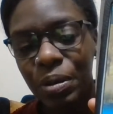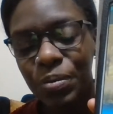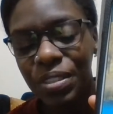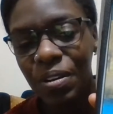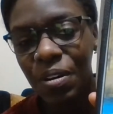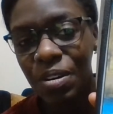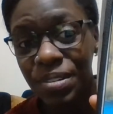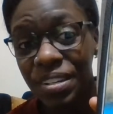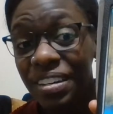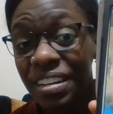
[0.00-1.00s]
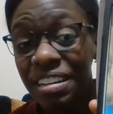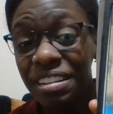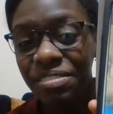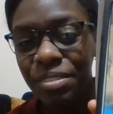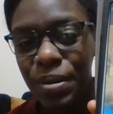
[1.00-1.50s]
with Alma
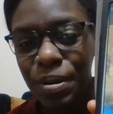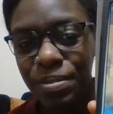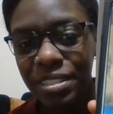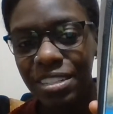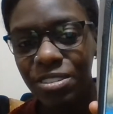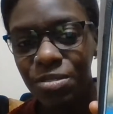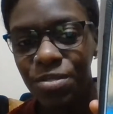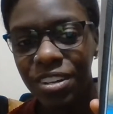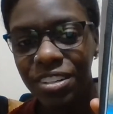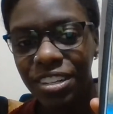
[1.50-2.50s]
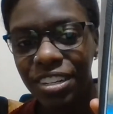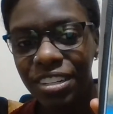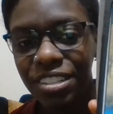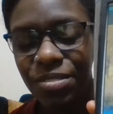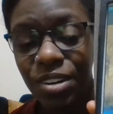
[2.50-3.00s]
from Alma's Little
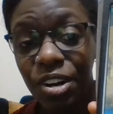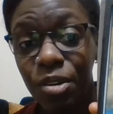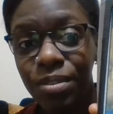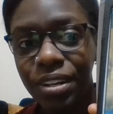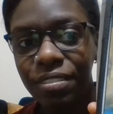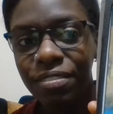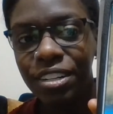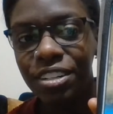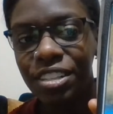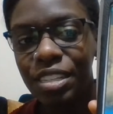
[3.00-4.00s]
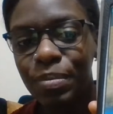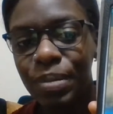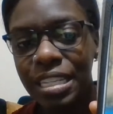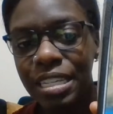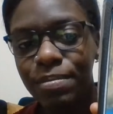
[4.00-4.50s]
Wonders. We're hoping to finish this
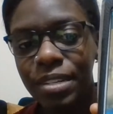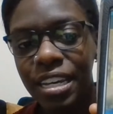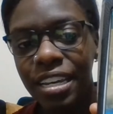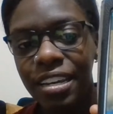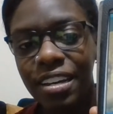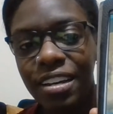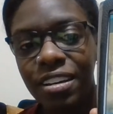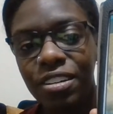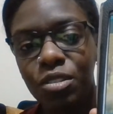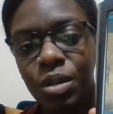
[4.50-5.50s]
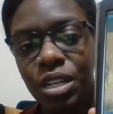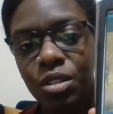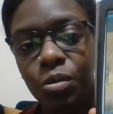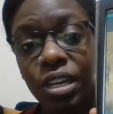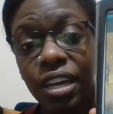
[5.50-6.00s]
by Leap Day
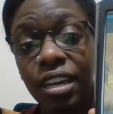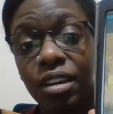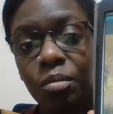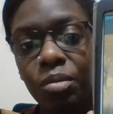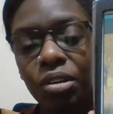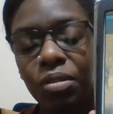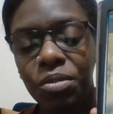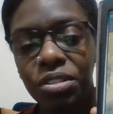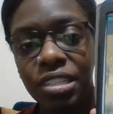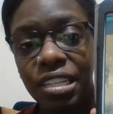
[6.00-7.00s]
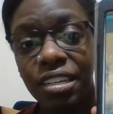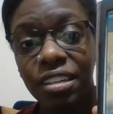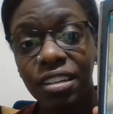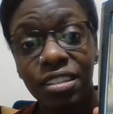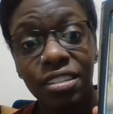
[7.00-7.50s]
2028, but we'll see,
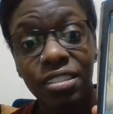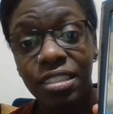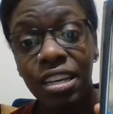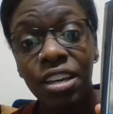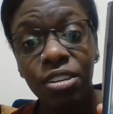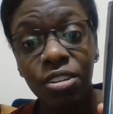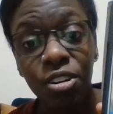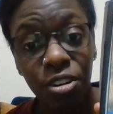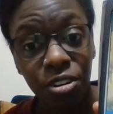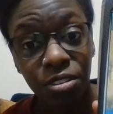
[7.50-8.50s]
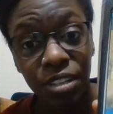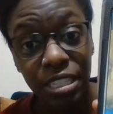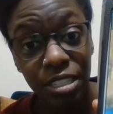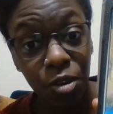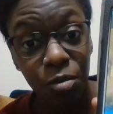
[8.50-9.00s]
because your girl
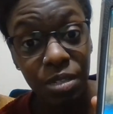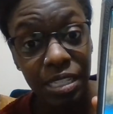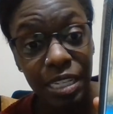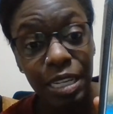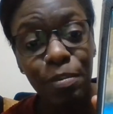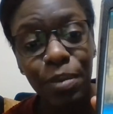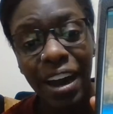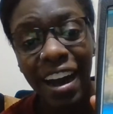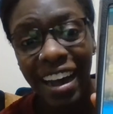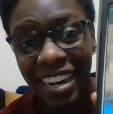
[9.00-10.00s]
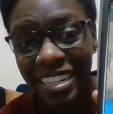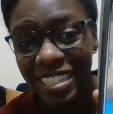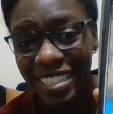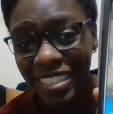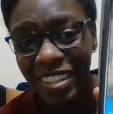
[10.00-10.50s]
is hopelessly
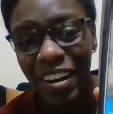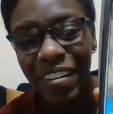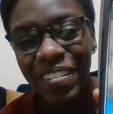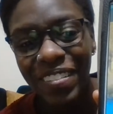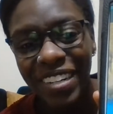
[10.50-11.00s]
behind. So,